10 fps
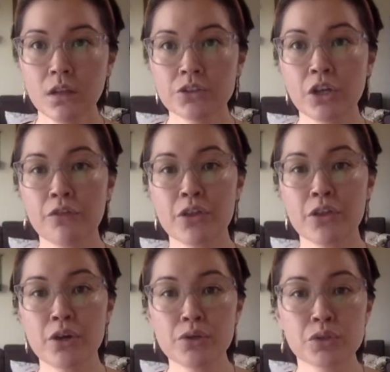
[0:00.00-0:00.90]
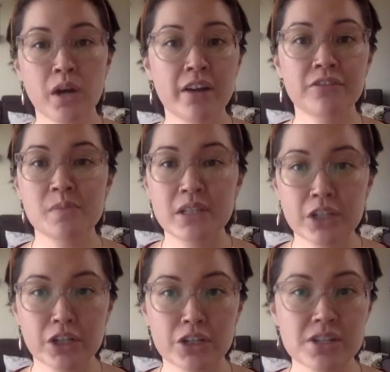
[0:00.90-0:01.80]
So for those who are
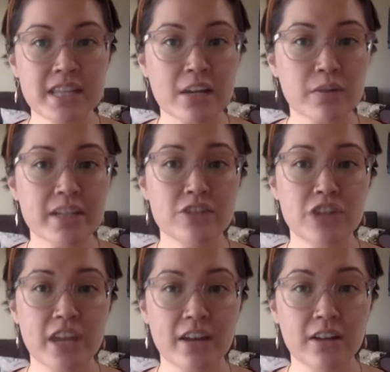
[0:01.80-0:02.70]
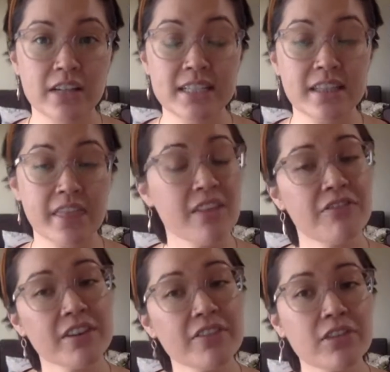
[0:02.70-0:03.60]
unfamiliar, Santa Rita Jail is the
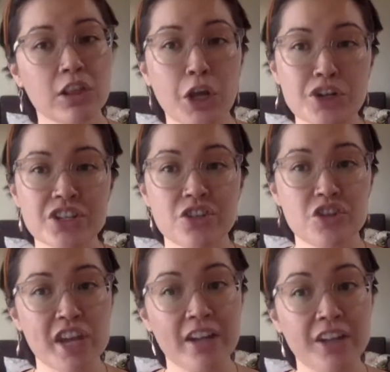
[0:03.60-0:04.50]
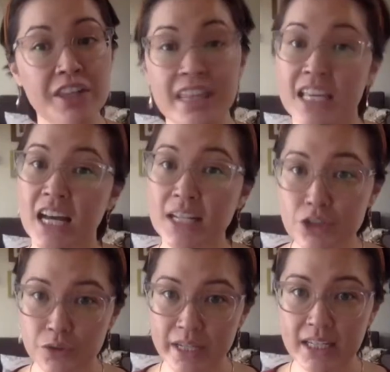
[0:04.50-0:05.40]
5th largest jail in the
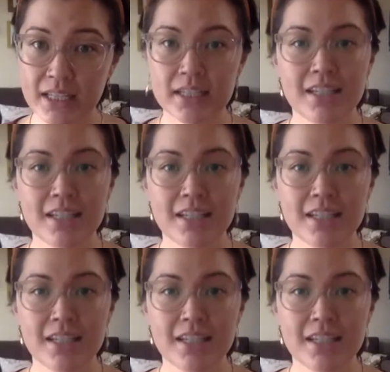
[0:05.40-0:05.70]
country.